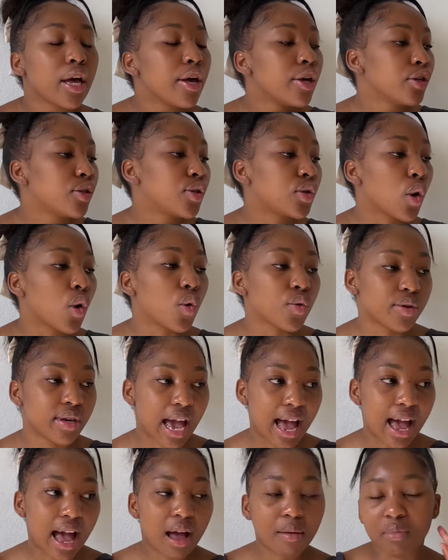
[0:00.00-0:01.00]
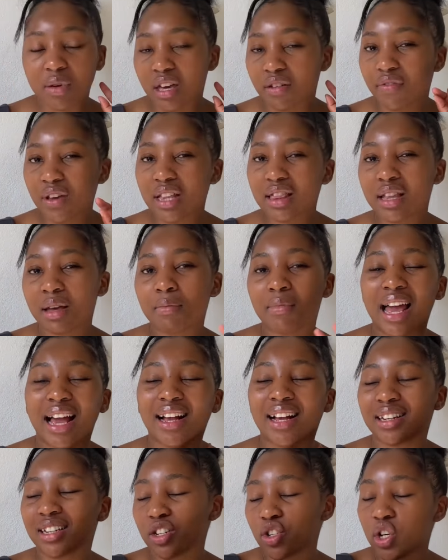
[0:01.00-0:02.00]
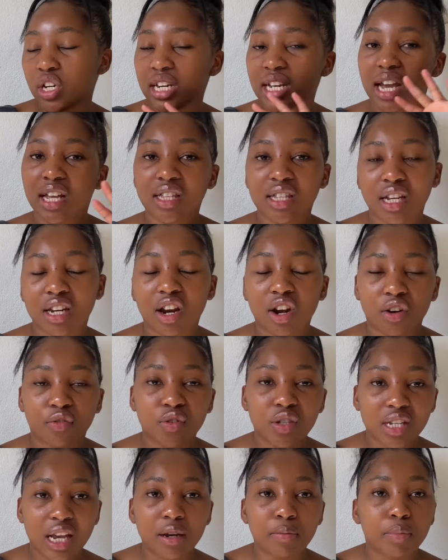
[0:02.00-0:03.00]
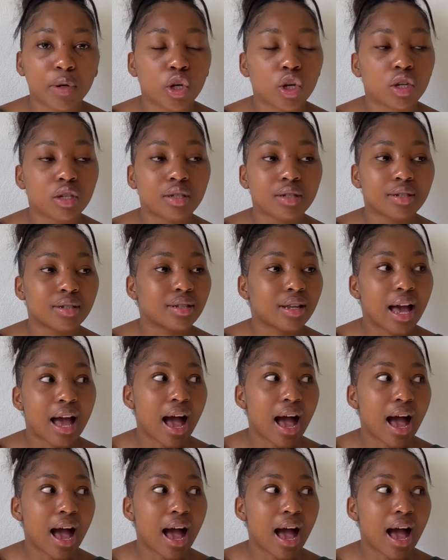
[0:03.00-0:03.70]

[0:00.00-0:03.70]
So yeah, I'm giving them like literally a 10 out of 10 because